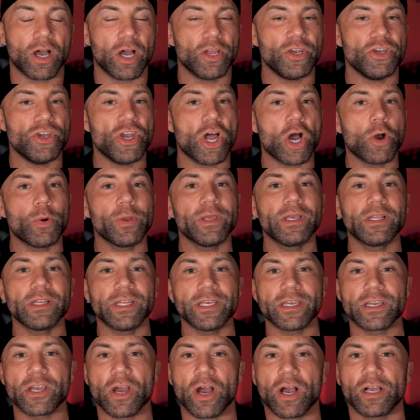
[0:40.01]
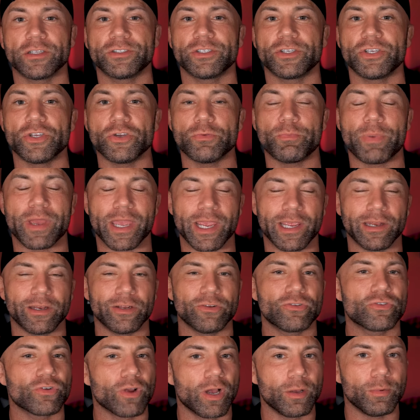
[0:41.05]
unknowingly causing you pain
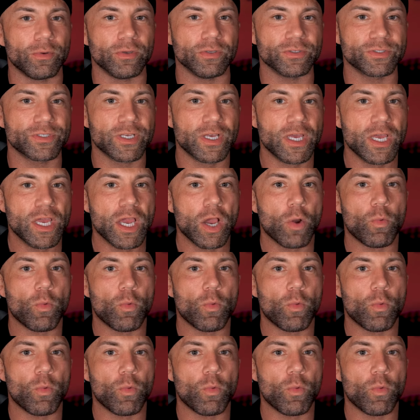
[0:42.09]
and troubles